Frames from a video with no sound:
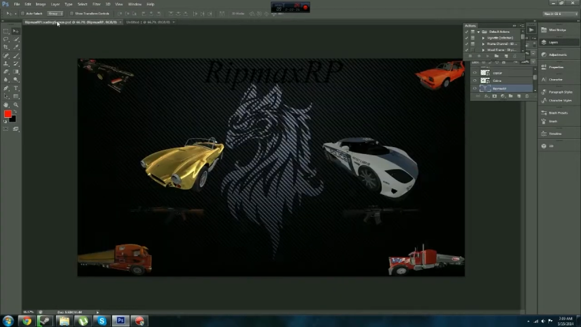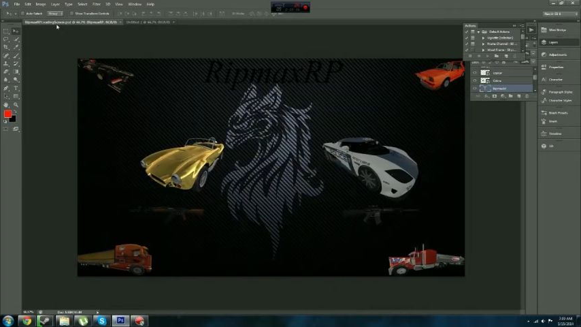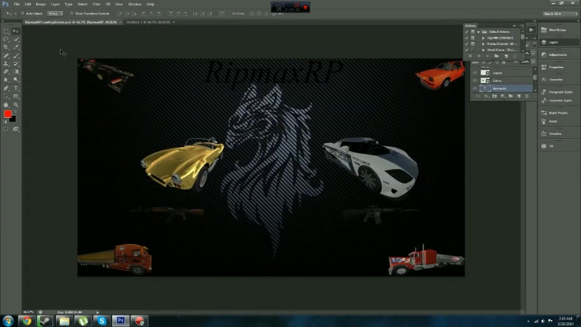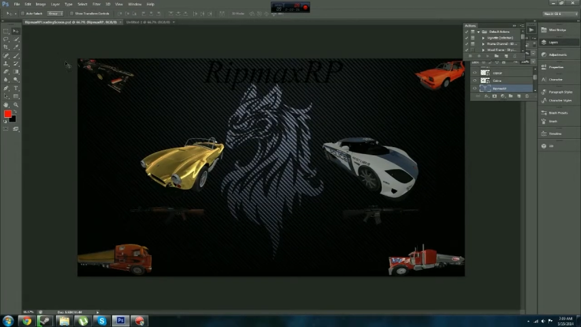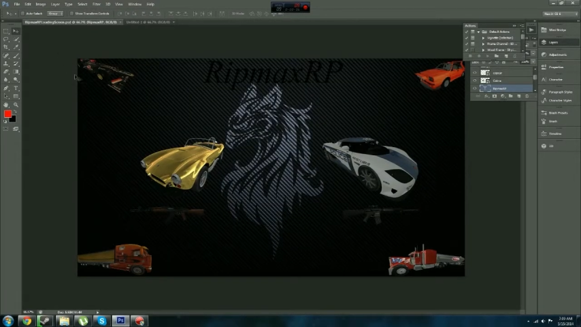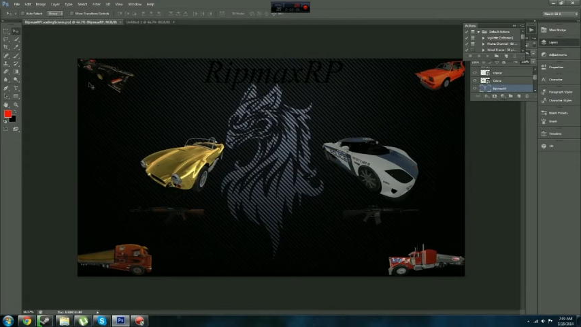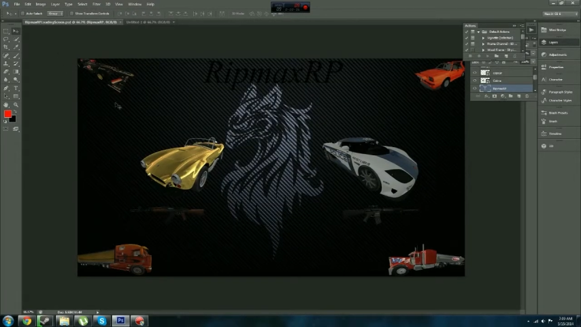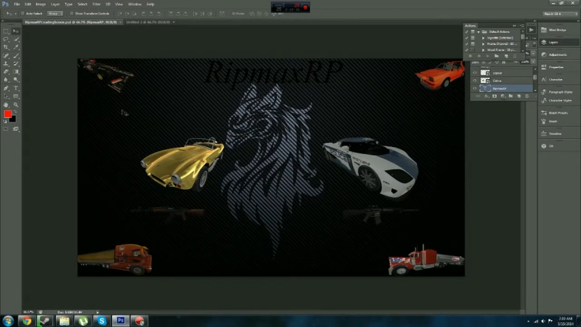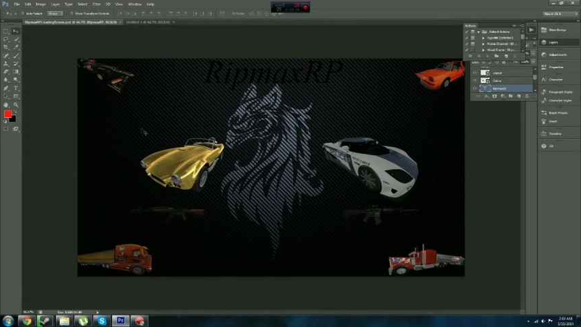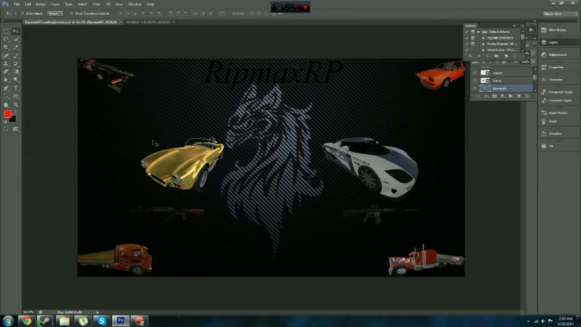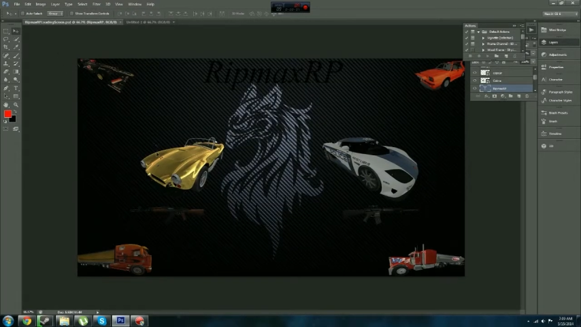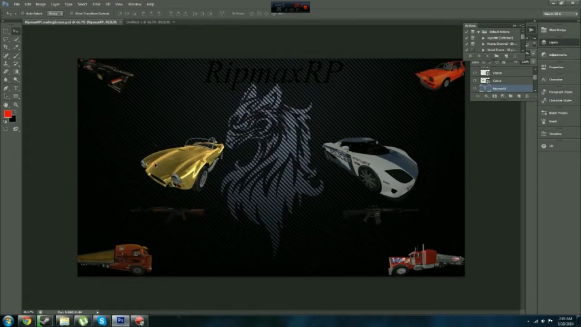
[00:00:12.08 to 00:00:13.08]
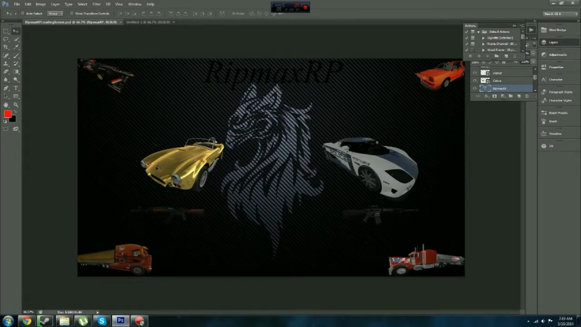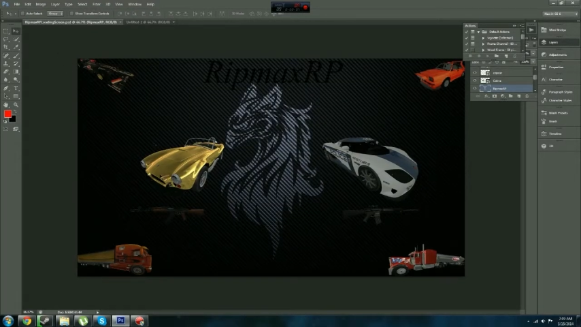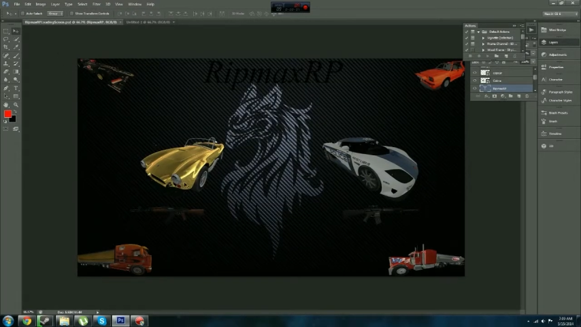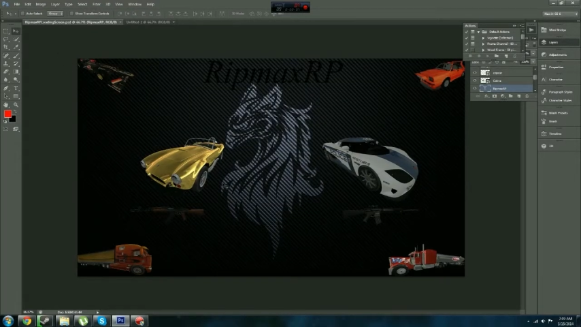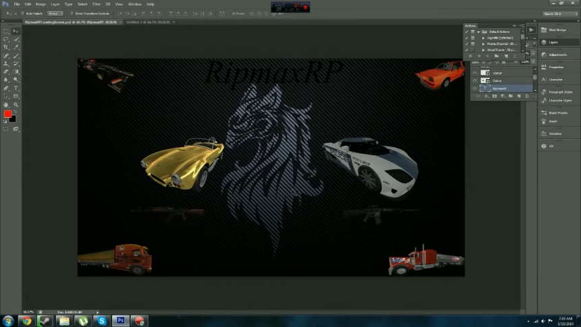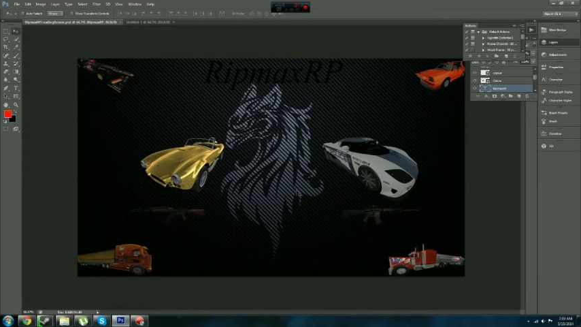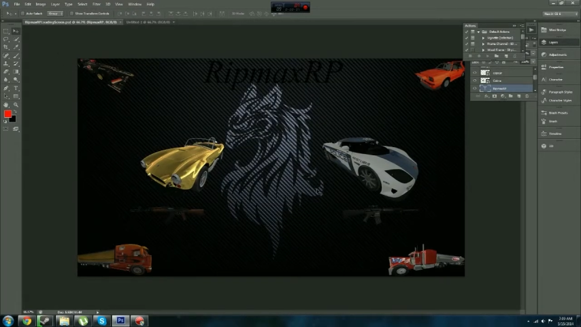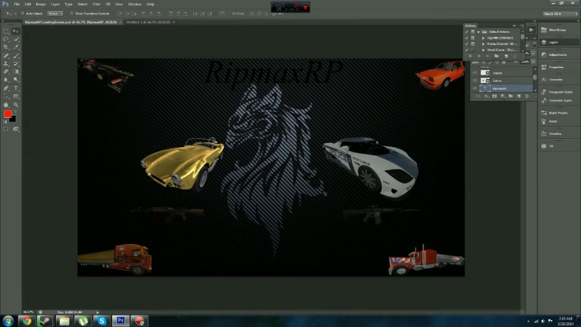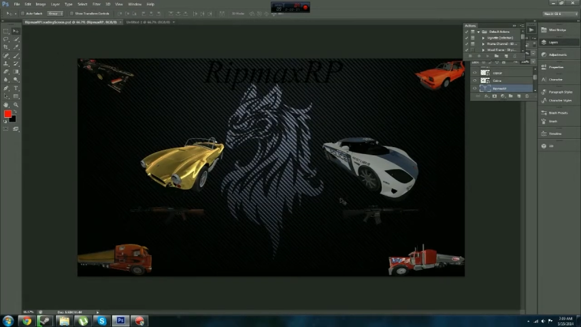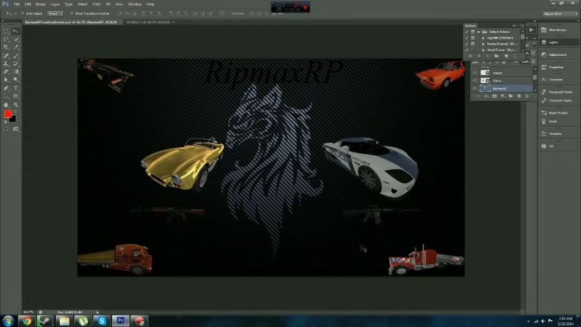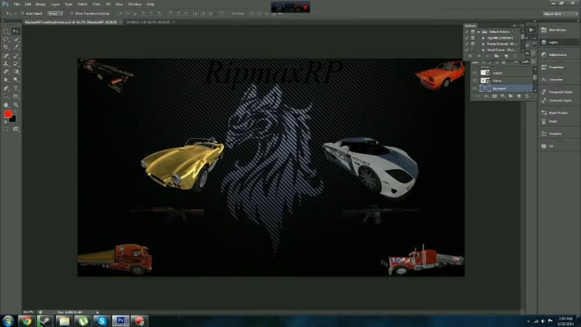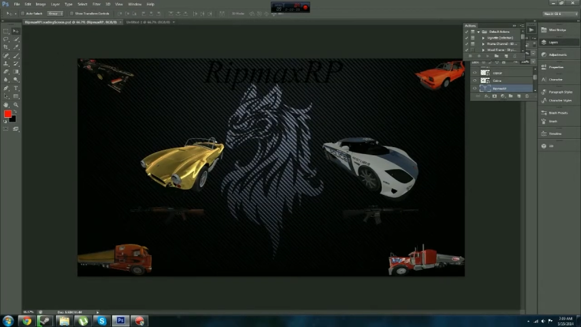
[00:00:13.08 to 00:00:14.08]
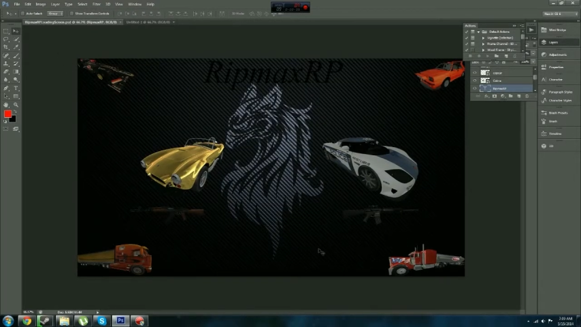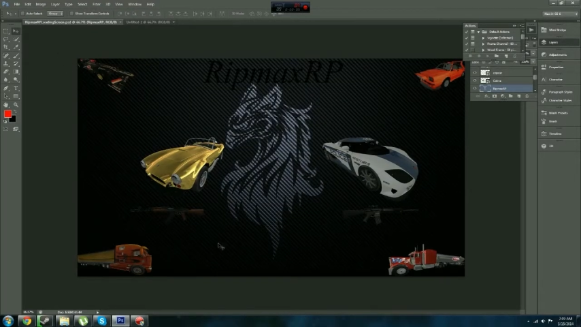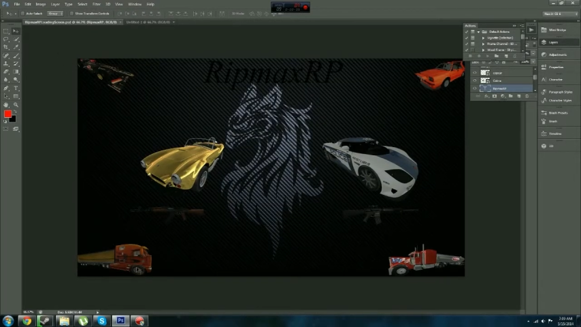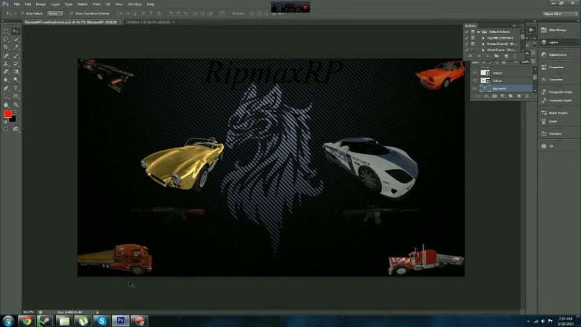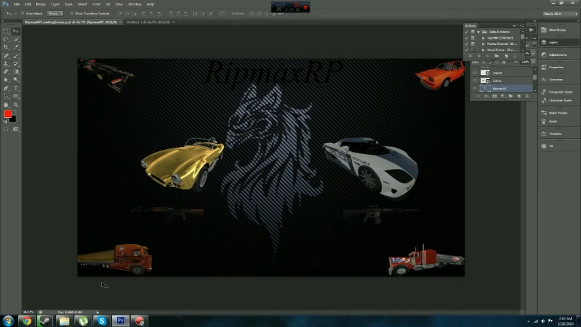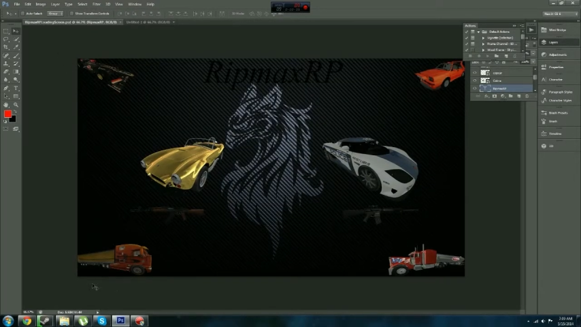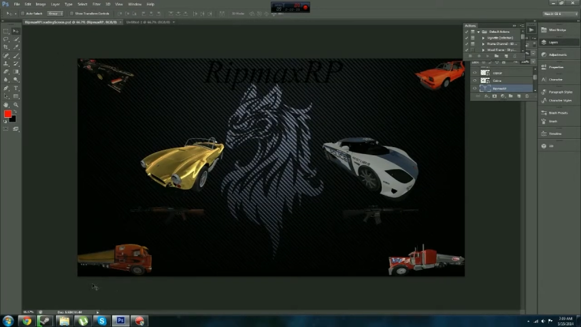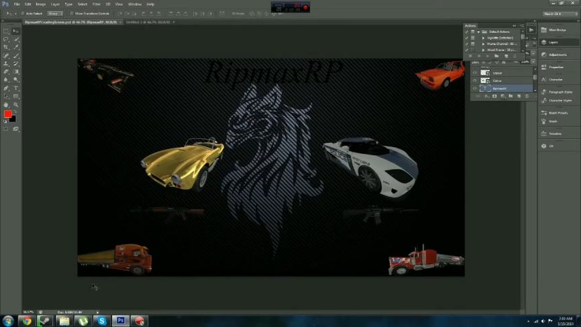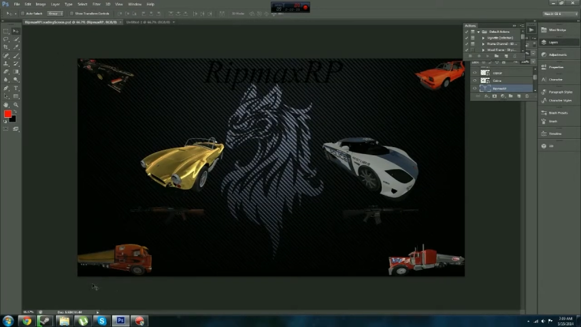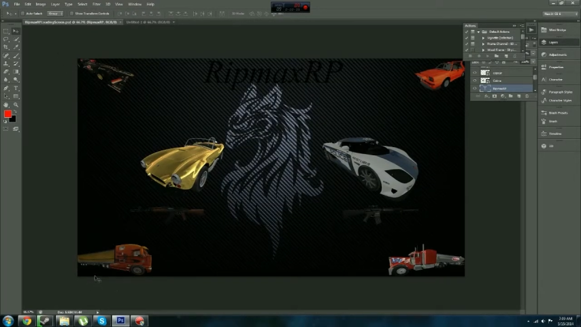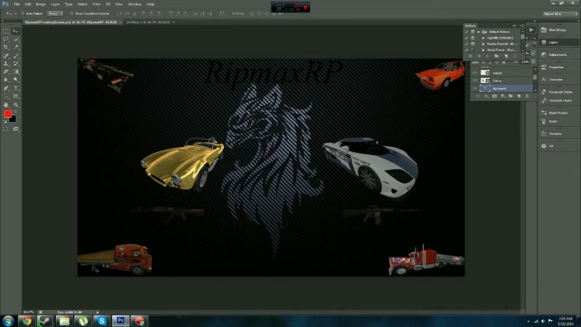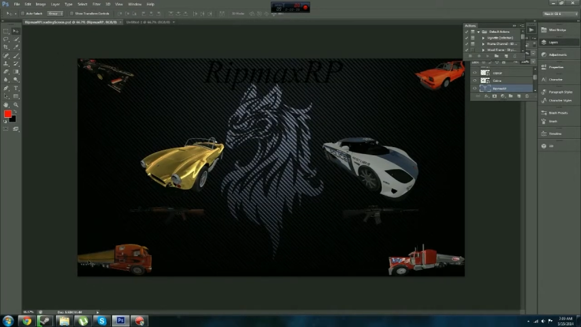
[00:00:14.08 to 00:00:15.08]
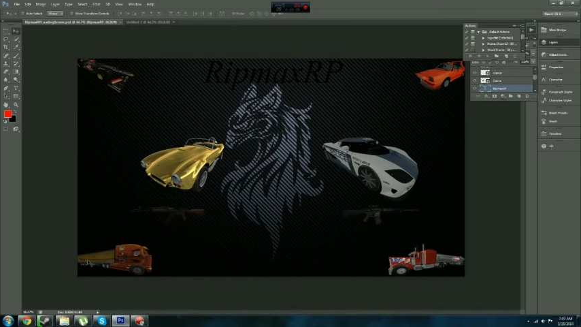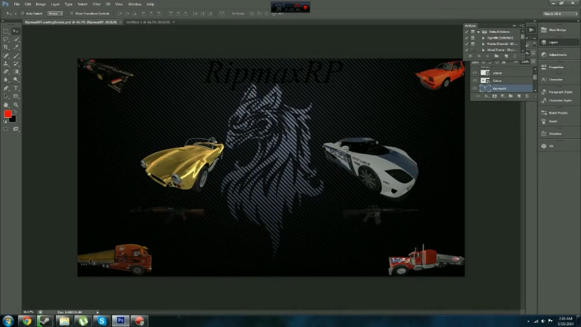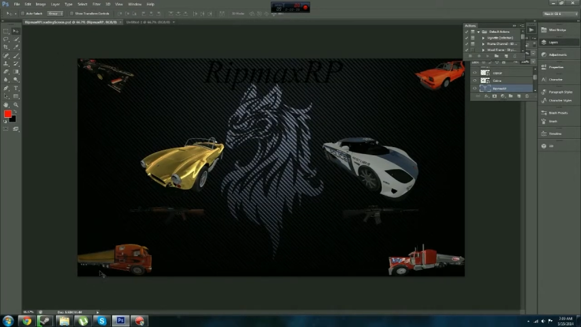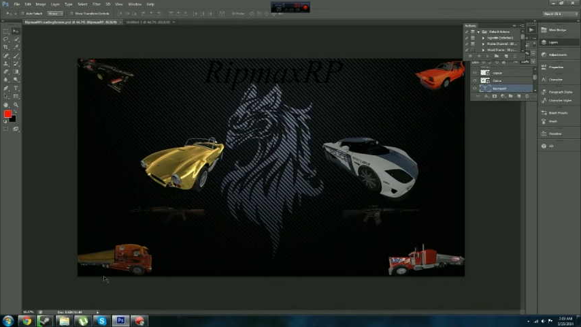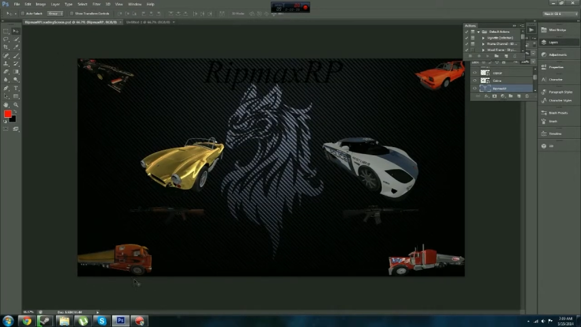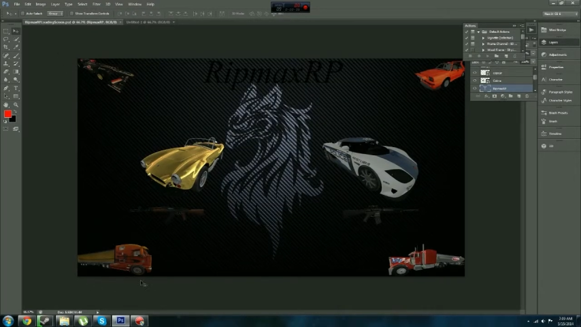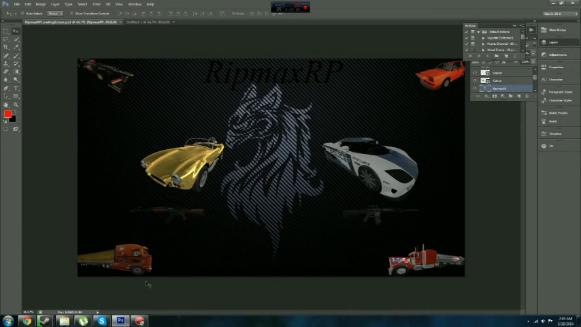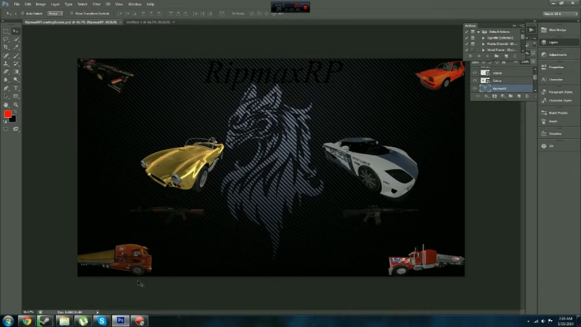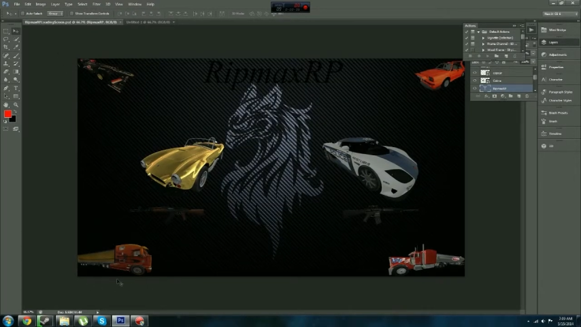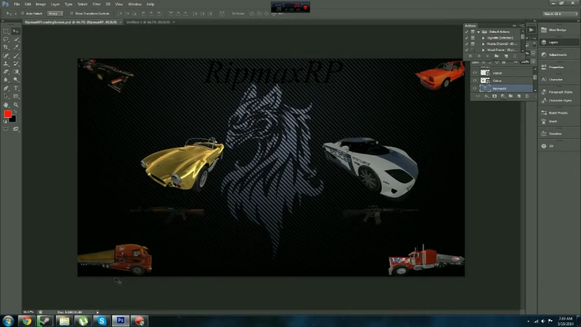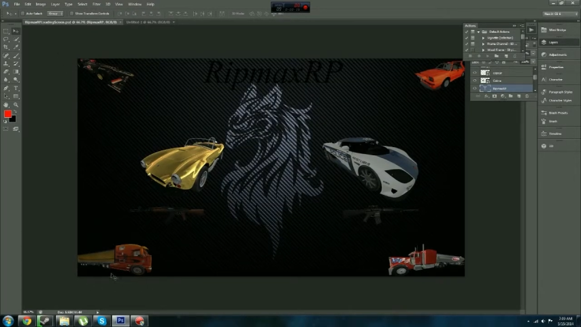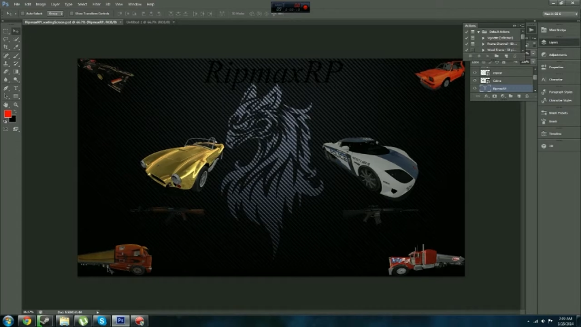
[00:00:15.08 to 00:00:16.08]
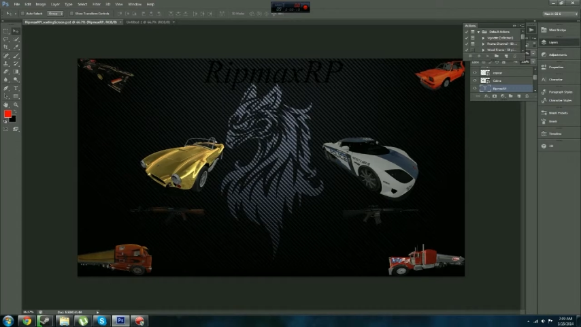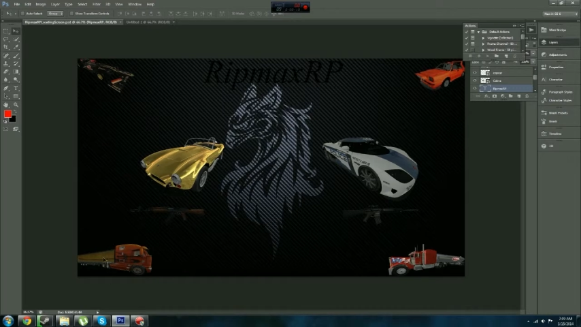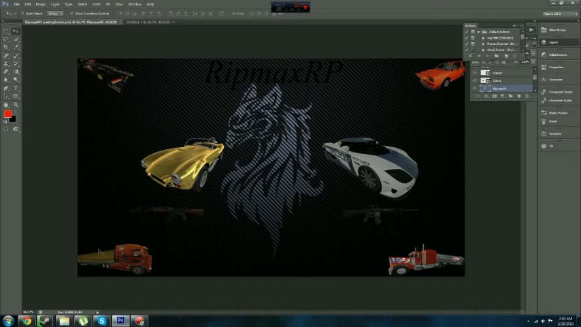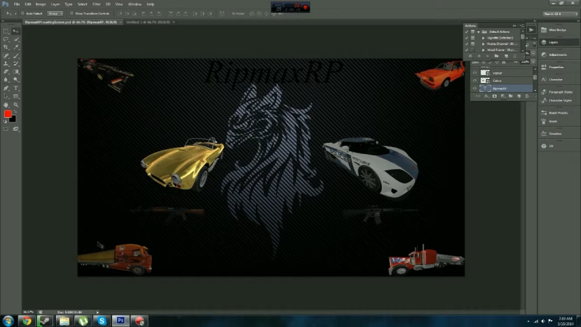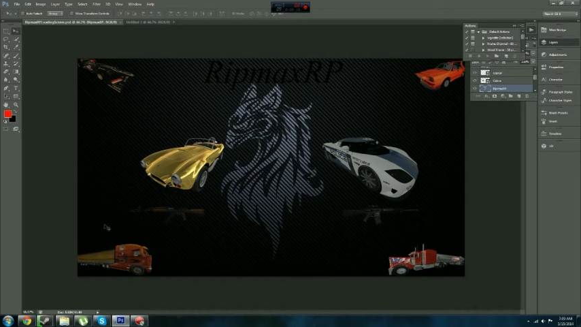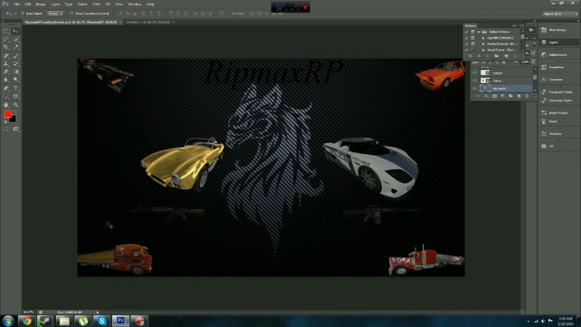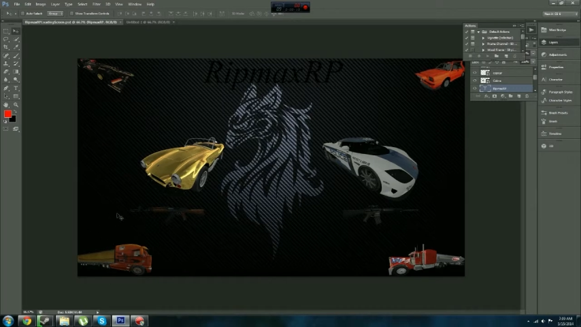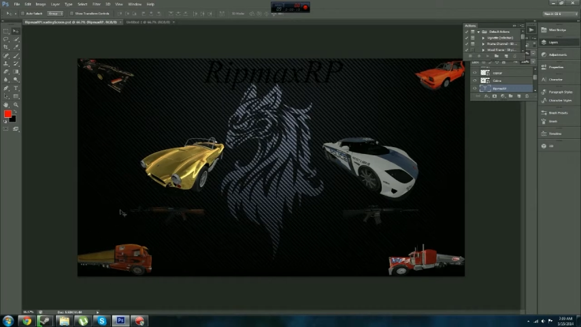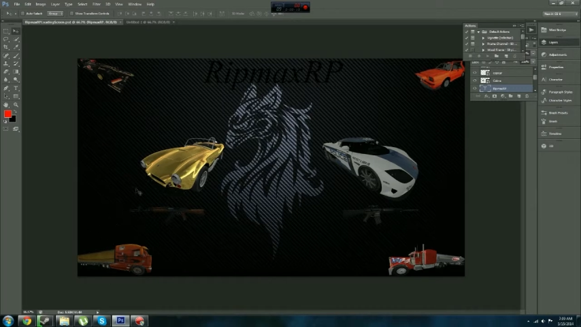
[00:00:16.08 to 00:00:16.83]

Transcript: No face is visible, so there are no lips to read.